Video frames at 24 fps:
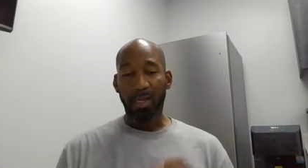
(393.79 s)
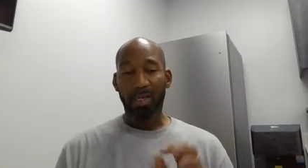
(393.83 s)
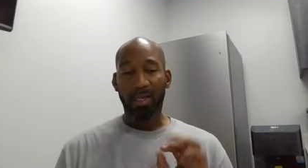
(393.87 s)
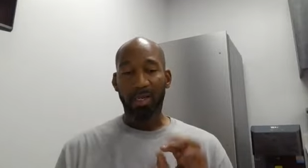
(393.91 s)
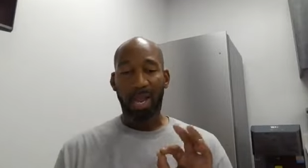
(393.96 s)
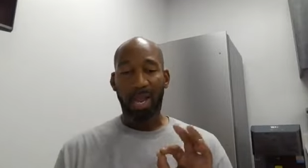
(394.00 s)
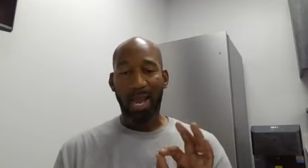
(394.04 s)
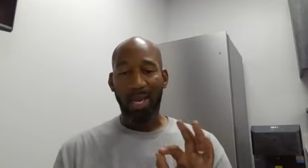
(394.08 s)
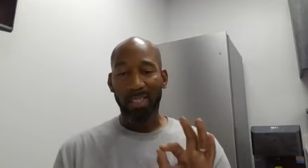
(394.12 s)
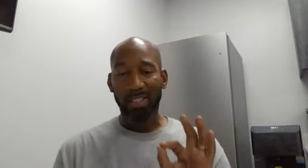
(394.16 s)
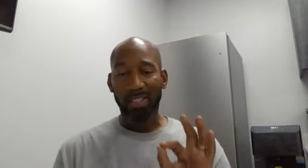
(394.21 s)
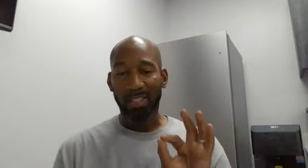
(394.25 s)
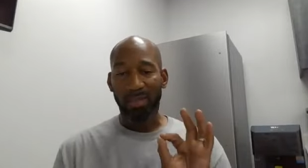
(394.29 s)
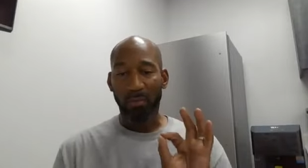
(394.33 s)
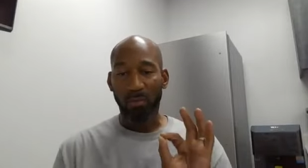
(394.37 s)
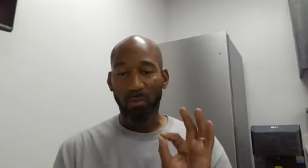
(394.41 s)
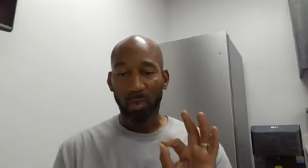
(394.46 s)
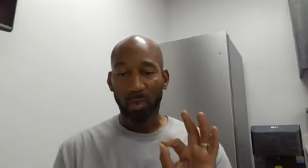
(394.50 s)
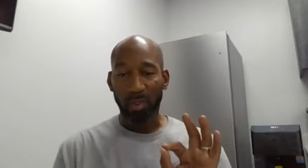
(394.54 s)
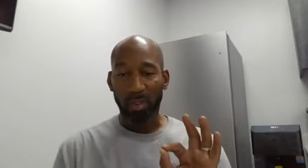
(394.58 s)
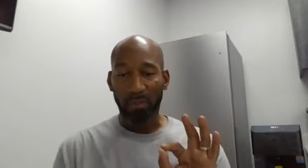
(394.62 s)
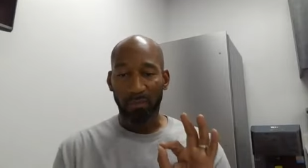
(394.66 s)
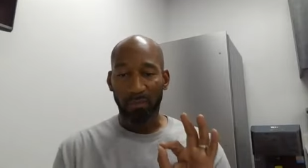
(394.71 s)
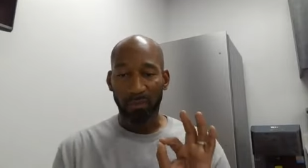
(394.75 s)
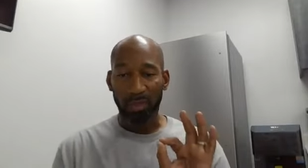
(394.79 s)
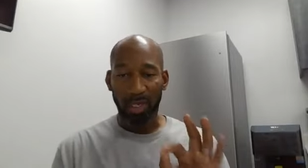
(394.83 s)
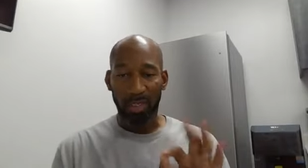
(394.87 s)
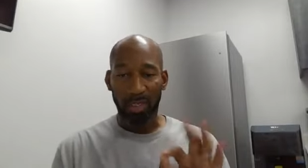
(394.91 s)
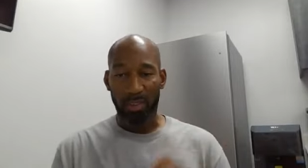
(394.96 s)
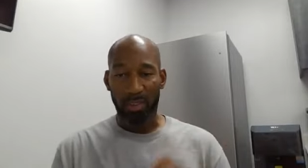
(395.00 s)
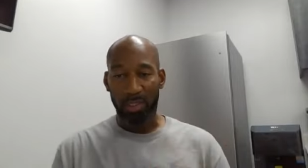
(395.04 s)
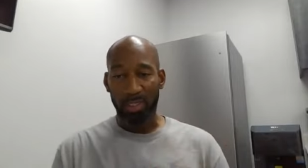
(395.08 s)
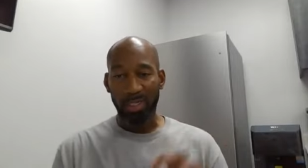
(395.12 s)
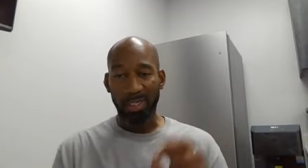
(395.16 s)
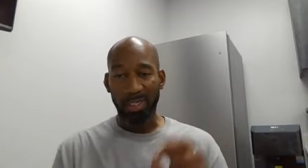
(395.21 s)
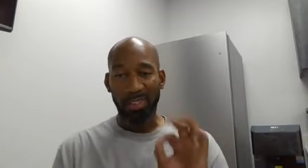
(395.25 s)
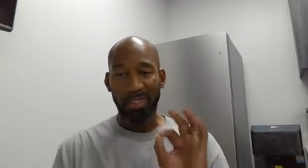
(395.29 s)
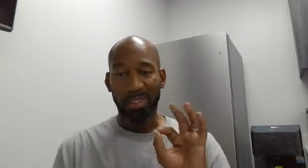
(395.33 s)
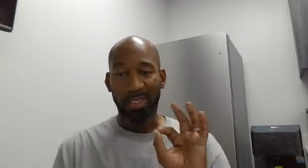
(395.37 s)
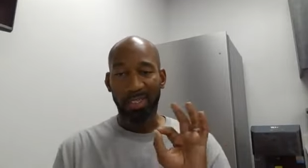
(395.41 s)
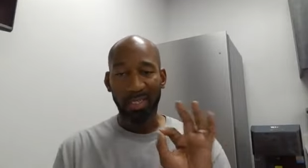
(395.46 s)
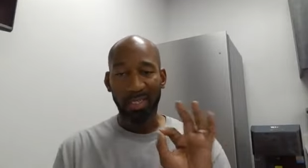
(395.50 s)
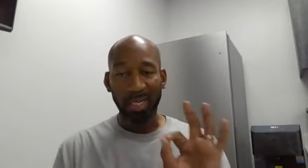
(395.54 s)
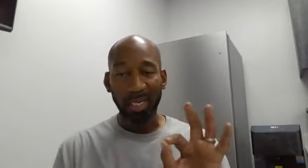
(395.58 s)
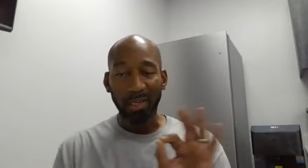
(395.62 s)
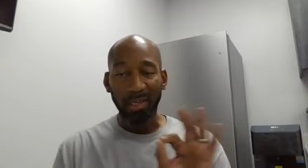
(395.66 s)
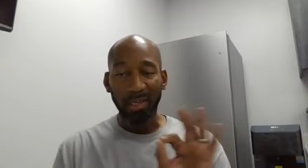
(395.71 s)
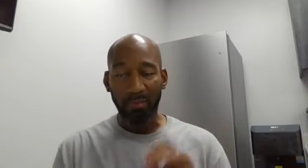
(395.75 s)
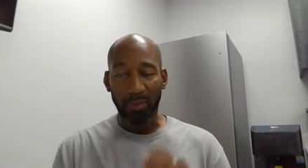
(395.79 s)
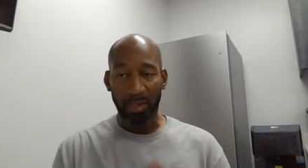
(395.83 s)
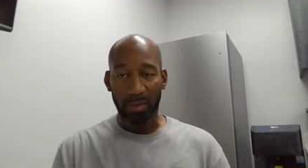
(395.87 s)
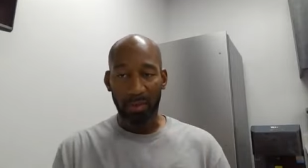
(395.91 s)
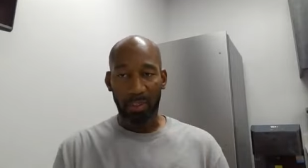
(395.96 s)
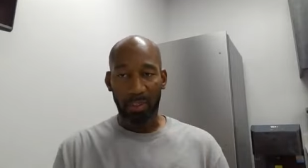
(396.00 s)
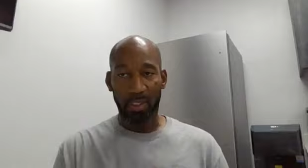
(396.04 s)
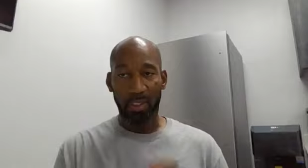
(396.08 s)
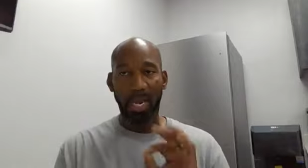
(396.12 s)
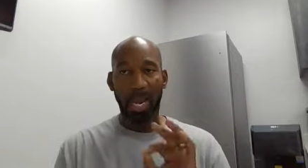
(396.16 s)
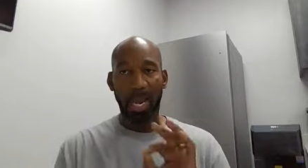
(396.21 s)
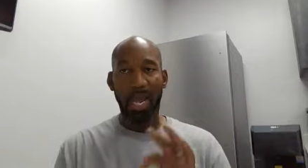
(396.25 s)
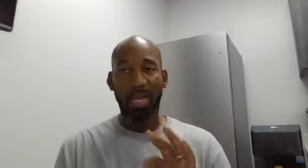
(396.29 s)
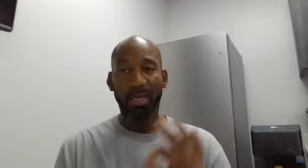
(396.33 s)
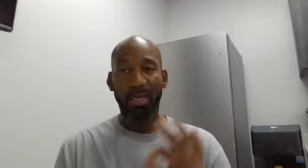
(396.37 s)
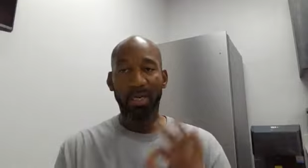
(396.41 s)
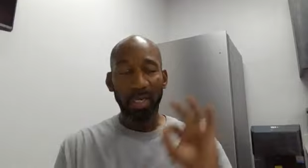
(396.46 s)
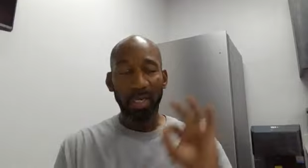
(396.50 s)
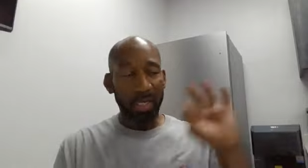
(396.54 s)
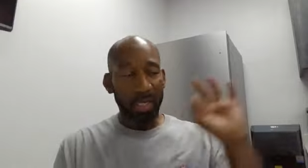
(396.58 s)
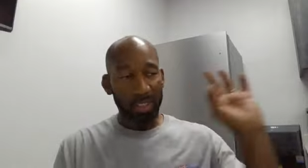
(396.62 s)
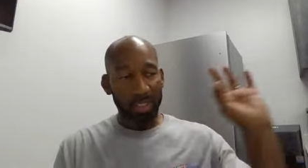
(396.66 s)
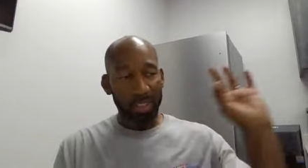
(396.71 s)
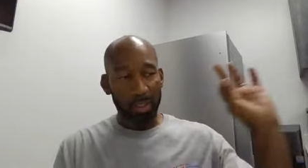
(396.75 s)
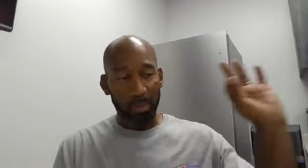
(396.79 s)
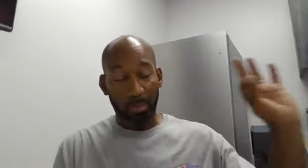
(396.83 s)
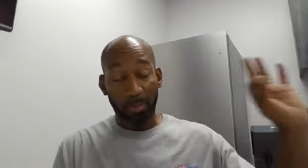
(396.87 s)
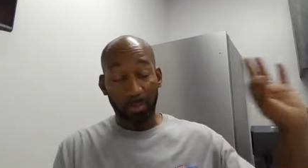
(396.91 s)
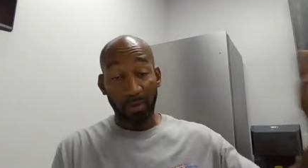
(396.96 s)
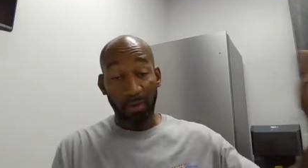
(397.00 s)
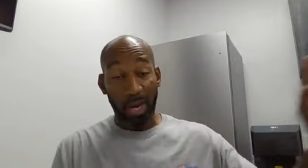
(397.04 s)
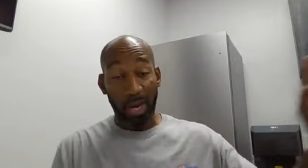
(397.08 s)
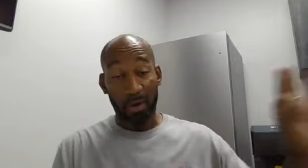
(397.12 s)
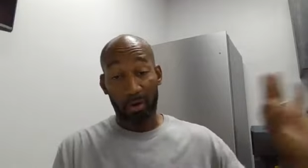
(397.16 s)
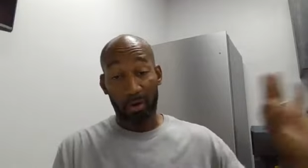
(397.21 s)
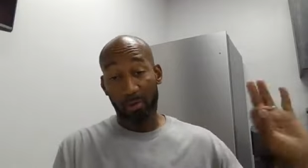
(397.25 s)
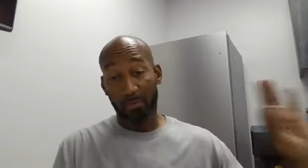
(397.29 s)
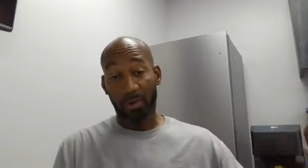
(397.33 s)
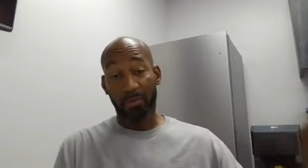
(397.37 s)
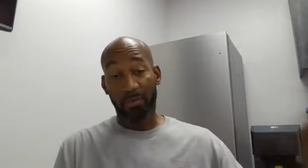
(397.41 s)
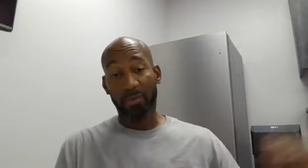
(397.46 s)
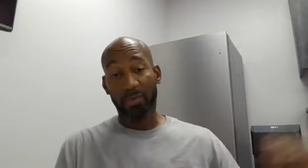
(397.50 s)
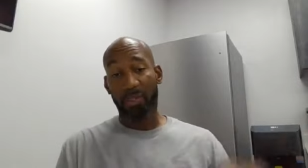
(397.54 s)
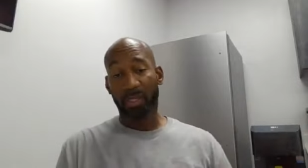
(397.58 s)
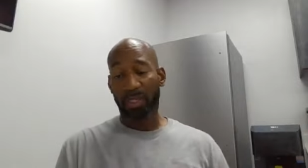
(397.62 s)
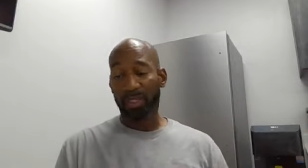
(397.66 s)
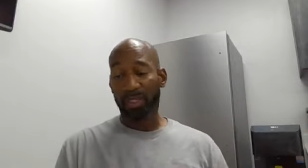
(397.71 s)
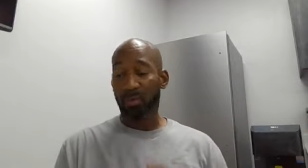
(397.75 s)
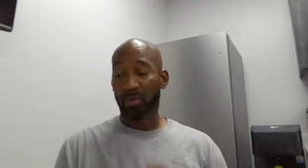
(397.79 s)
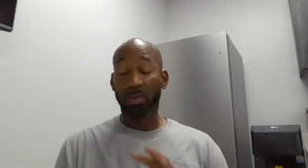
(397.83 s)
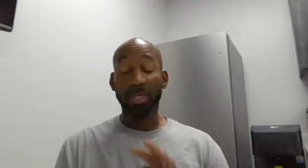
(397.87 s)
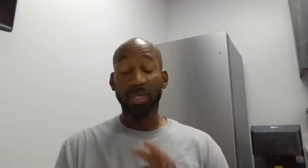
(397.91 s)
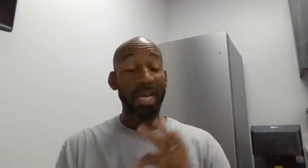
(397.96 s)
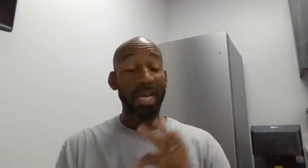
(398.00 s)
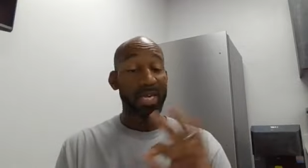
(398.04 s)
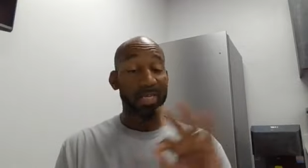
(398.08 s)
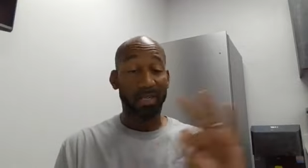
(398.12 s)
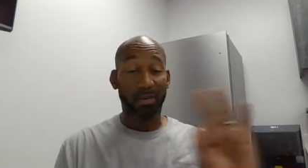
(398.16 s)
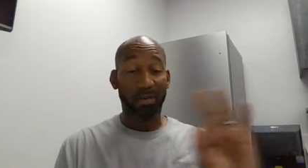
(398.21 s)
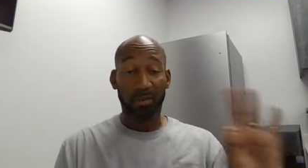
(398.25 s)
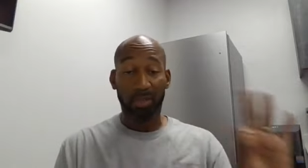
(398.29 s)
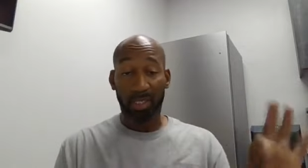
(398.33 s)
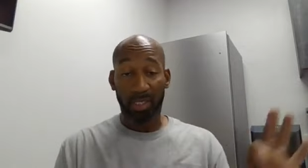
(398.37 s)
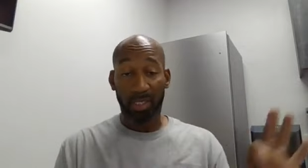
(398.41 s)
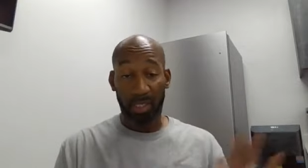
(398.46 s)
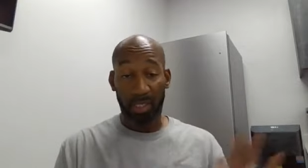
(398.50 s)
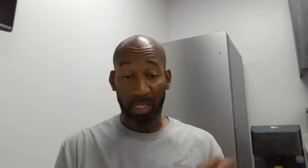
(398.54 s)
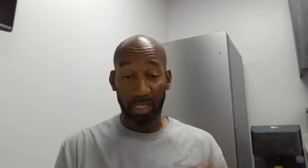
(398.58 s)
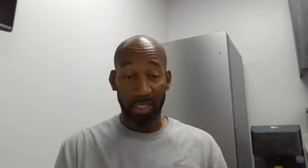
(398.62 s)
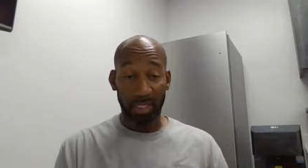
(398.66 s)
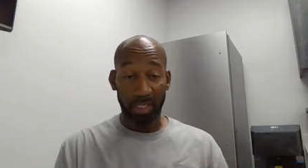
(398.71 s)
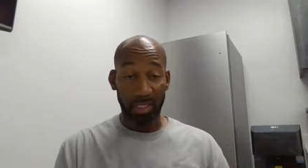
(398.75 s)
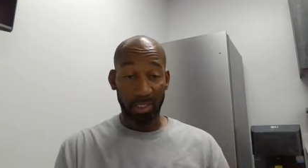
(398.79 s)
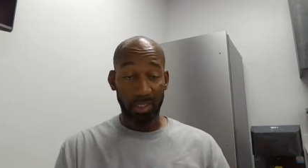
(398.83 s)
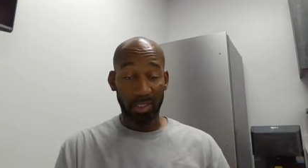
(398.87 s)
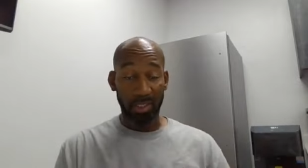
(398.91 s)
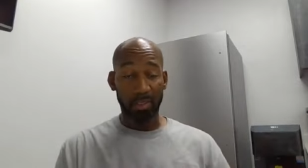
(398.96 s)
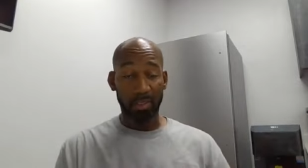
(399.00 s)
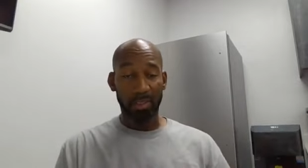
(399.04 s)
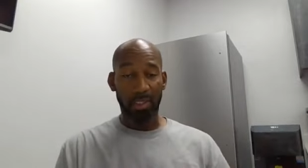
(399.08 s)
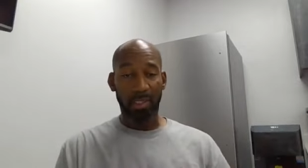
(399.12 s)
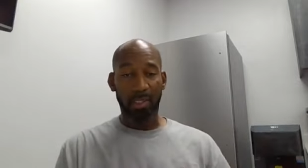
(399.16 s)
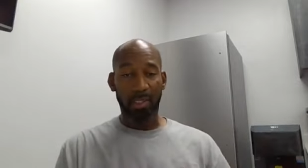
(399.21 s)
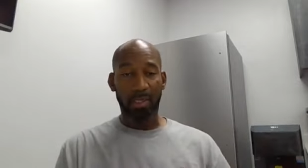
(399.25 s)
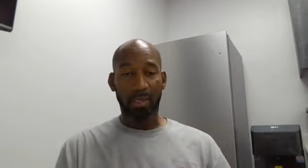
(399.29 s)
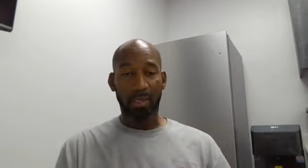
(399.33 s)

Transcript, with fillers: God is in want of nothing. He is in need of nothing. God is the provider of everything, so He has everything that He needs.